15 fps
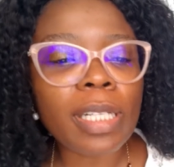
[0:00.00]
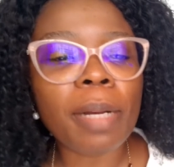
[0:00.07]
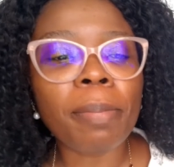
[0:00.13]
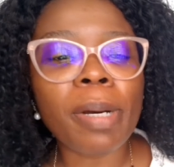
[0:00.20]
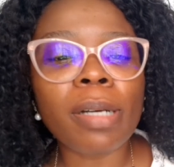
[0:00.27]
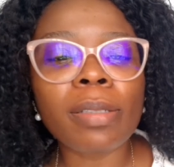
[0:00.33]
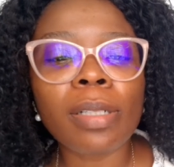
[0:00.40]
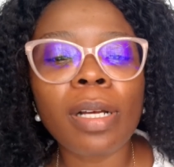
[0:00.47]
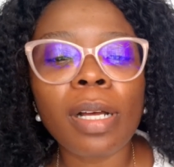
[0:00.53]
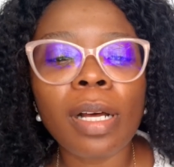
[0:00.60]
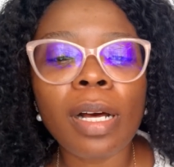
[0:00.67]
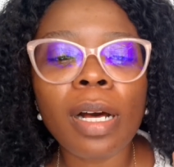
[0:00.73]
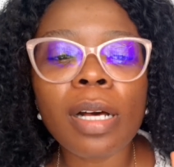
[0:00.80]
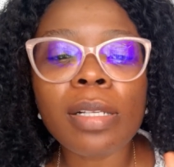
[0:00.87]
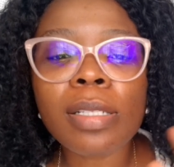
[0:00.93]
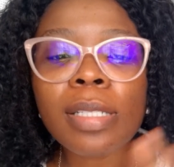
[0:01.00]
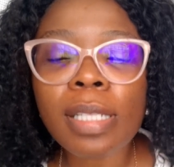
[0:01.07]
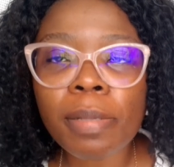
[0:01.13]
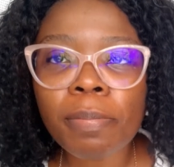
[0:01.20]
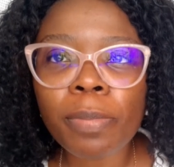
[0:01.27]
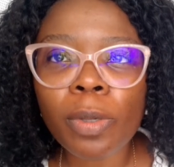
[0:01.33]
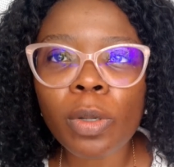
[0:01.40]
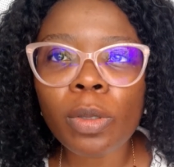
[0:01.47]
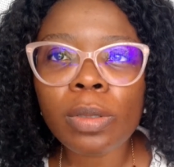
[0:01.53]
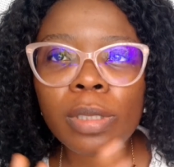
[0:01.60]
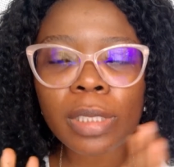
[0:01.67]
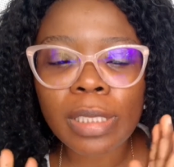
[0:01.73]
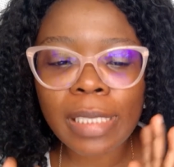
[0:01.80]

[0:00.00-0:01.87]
about a simple